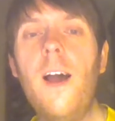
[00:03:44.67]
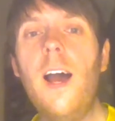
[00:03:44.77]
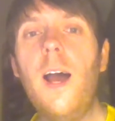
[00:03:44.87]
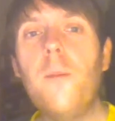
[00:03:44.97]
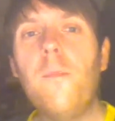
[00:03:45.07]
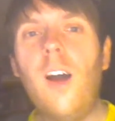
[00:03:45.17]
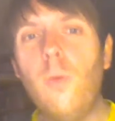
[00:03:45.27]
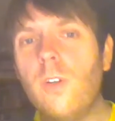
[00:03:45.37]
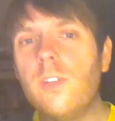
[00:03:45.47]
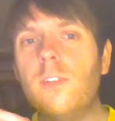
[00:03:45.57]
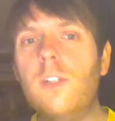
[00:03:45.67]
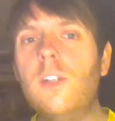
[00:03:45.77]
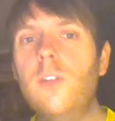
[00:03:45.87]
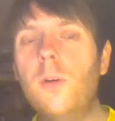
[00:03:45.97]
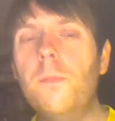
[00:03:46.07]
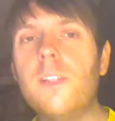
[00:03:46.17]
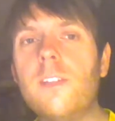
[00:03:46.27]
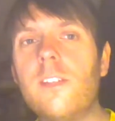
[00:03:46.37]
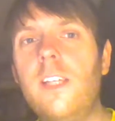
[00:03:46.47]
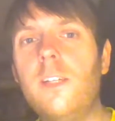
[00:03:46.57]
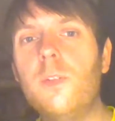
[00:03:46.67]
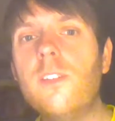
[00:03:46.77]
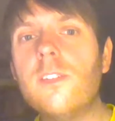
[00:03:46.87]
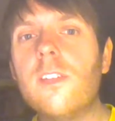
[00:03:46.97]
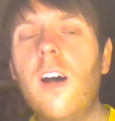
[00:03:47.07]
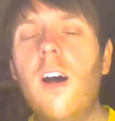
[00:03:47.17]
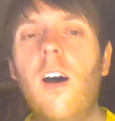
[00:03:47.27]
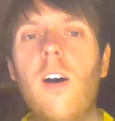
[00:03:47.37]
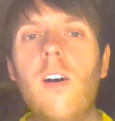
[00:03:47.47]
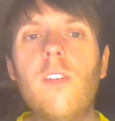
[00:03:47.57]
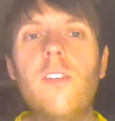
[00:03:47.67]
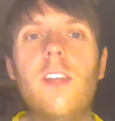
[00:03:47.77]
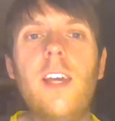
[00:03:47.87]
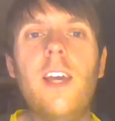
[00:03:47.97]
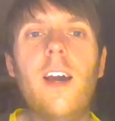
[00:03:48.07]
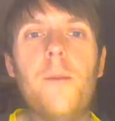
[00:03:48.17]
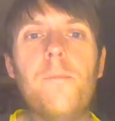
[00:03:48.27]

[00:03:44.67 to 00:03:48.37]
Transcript: I was doing a number sequence on the